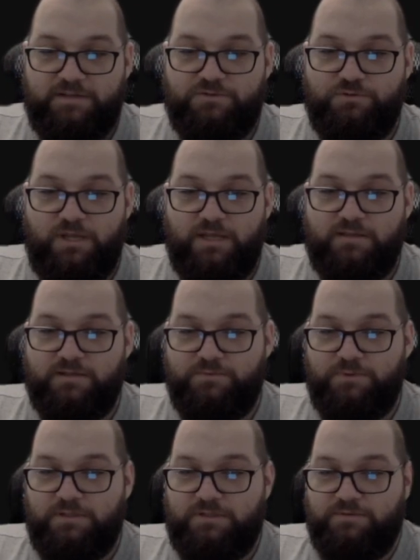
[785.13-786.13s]
together
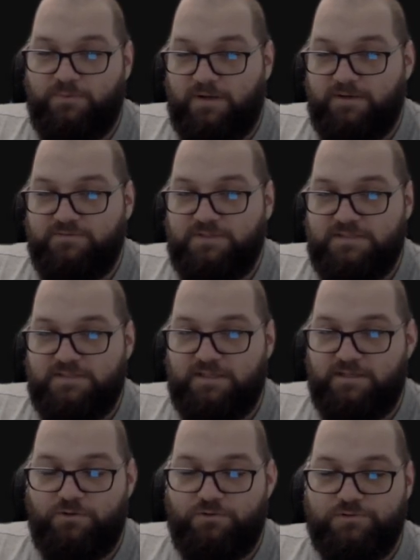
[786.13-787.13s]
with one of these
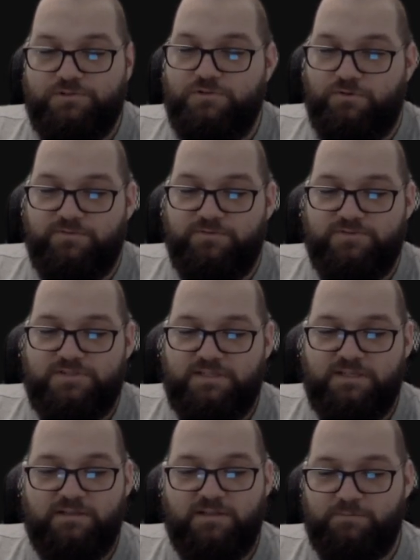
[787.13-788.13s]
3 costs off of a
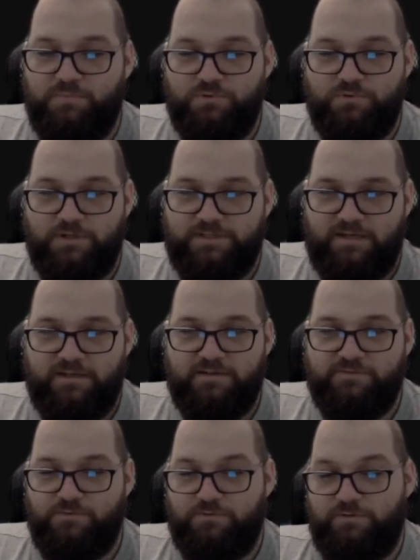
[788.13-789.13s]
singular blue, attacking
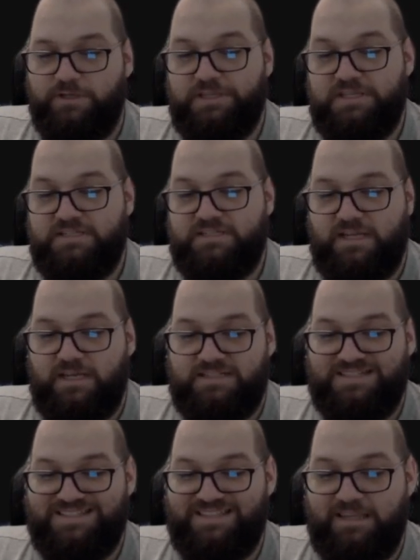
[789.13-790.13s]
for, in this
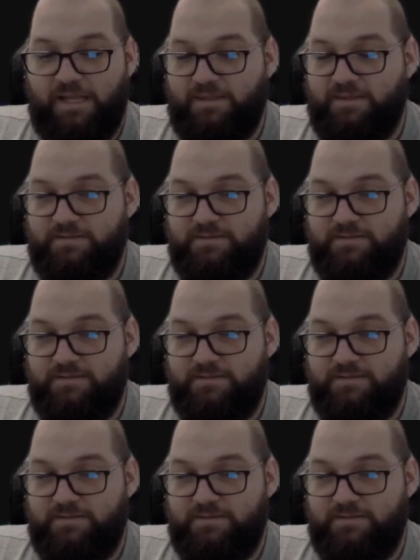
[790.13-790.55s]
case, 10.